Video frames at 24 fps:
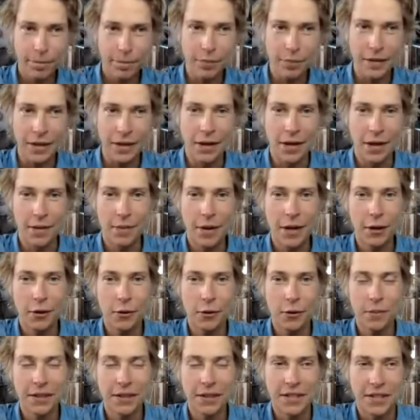I might open
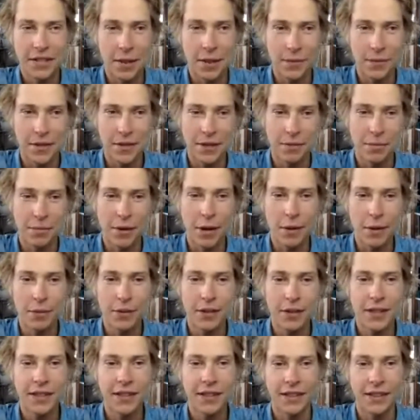this up to the public
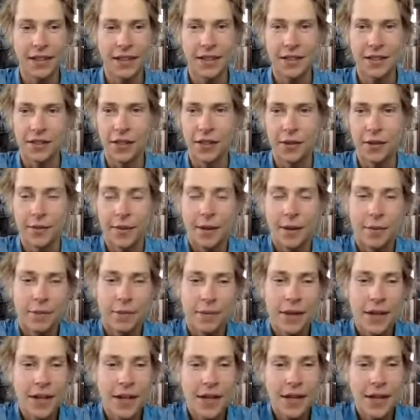in case none of my
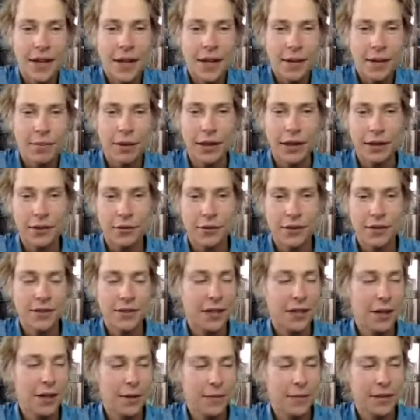patrons
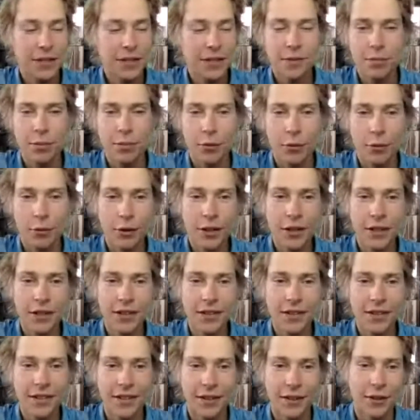come and support,
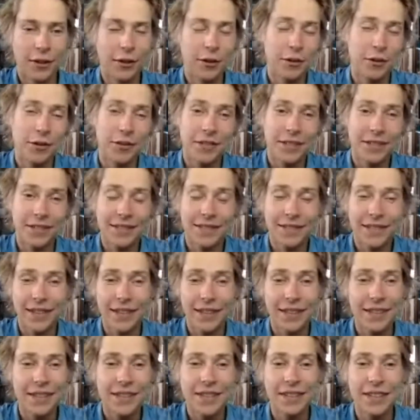or at
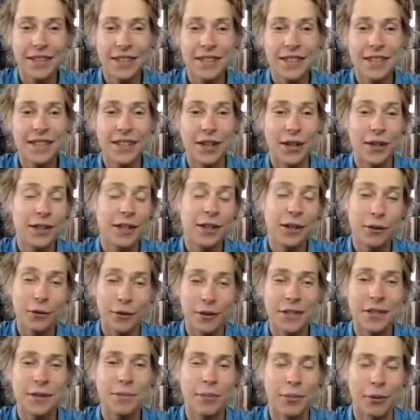least listen. No, they always
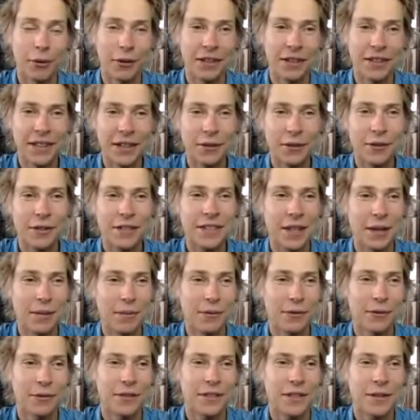support. They always come through
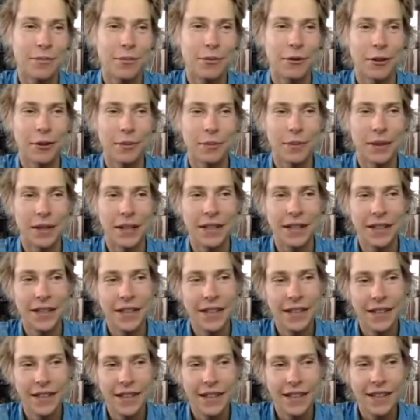and support, but
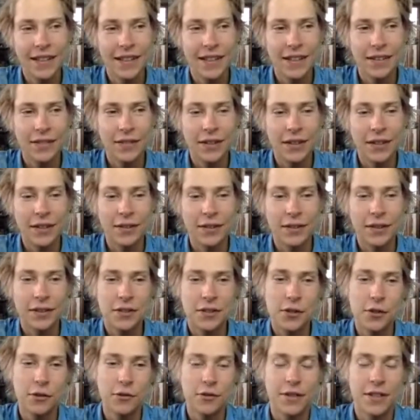they don't
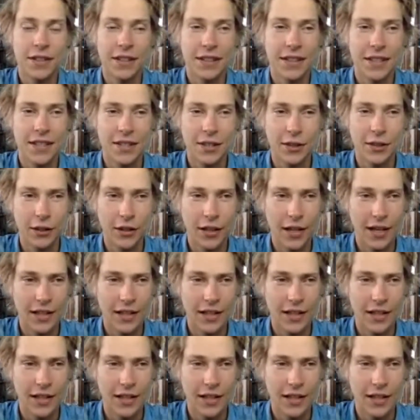choose to listen or not.